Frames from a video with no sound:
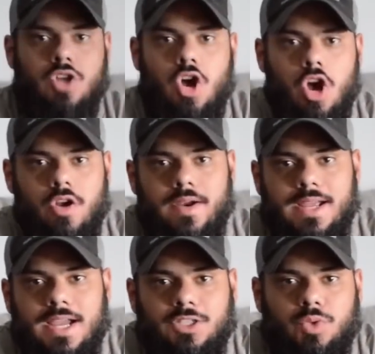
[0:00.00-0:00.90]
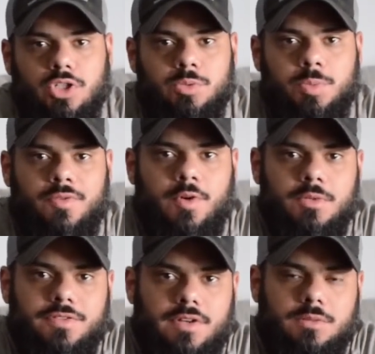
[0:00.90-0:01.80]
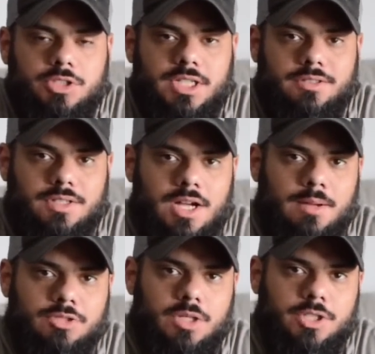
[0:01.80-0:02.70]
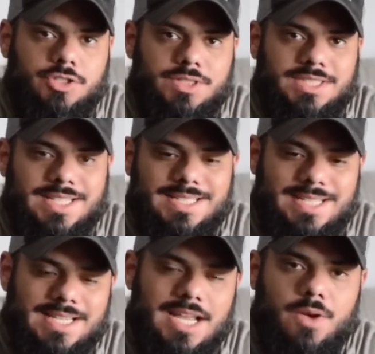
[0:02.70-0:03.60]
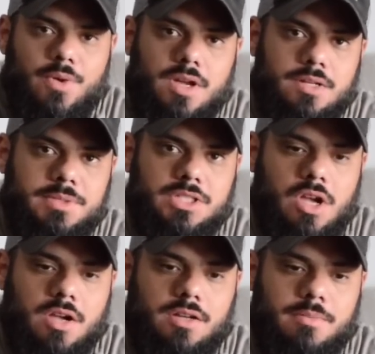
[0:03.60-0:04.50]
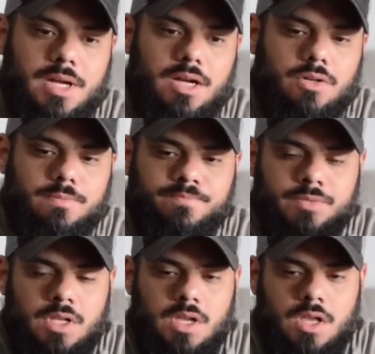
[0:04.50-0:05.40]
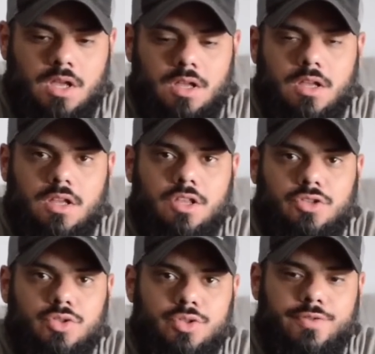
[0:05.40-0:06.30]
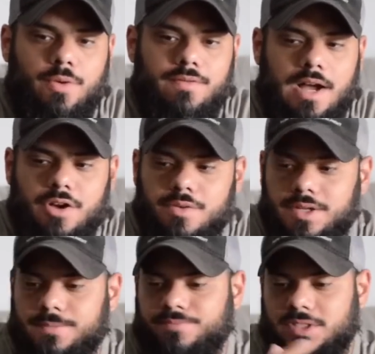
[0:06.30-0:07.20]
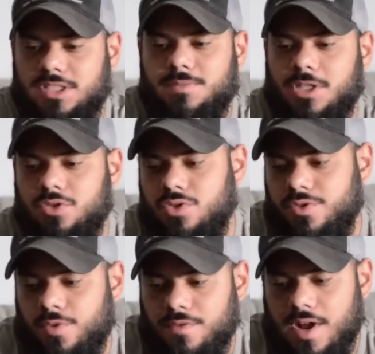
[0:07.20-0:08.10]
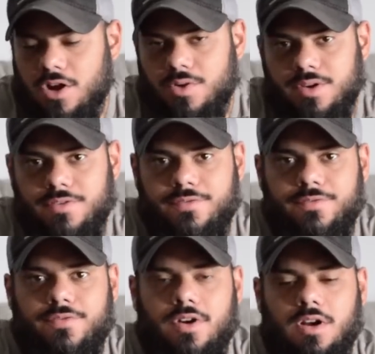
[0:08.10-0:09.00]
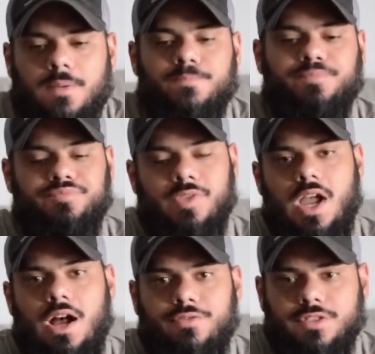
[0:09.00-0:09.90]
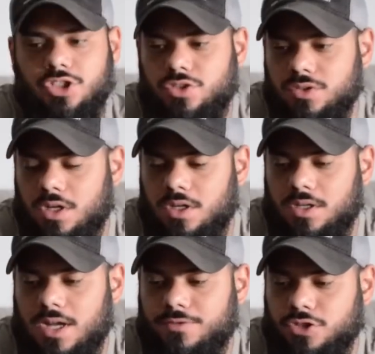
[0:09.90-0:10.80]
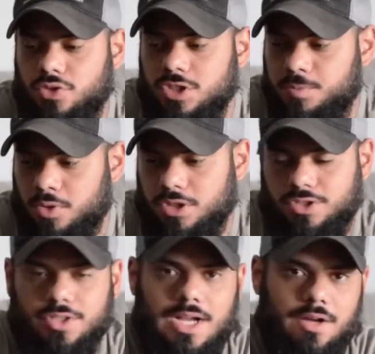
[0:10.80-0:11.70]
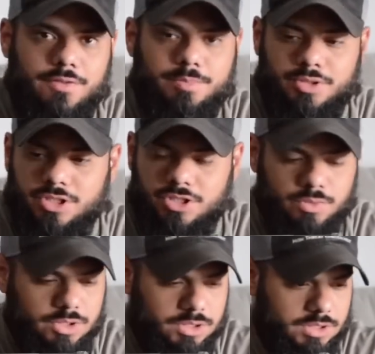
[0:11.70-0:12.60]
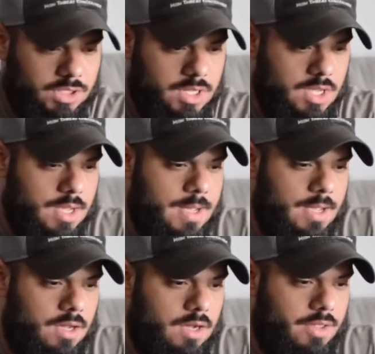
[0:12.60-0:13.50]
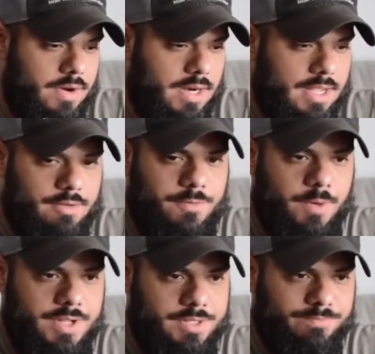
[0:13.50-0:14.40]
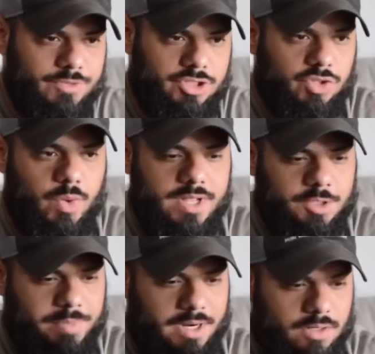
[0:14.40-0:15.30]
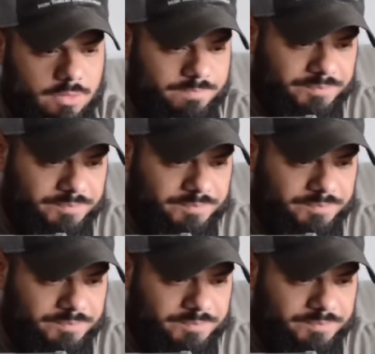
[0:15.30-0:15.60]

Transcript: Alright guys, welcome to Performance Farms channel. I'm John Rodriguez and today we're going to be talking about two twenty-four Valkyrie. This is my two twenty-four Valkyrie from Alpha, Shoot, uh, Alpha Shooting Sports or Alpha Precision Works. Uh, they're out of California. This is a twenty inch barrel.